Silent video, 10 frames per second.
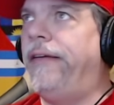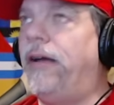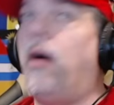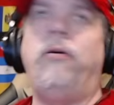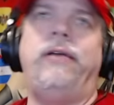
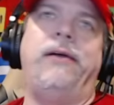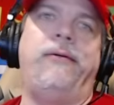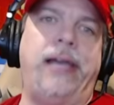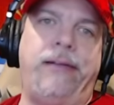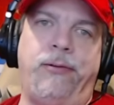Oh yeah,
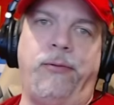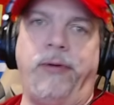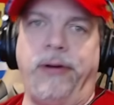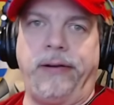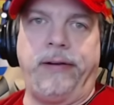we have to
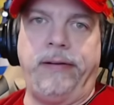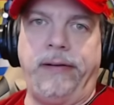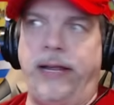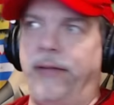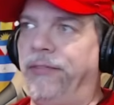work
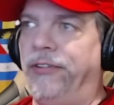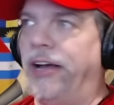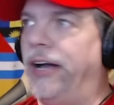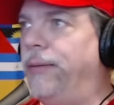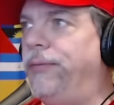and have
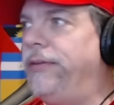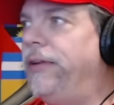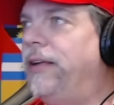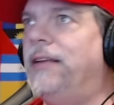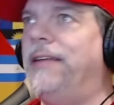jobs
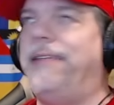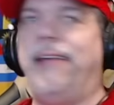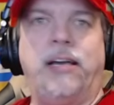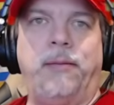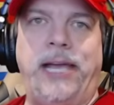that
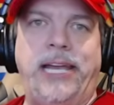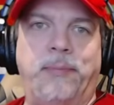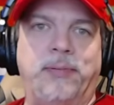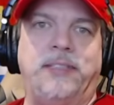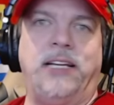take up
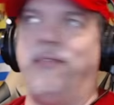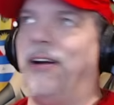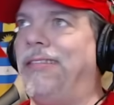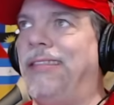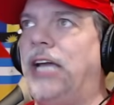80% of
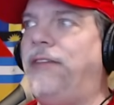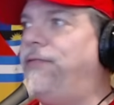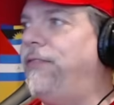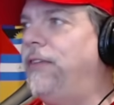our life.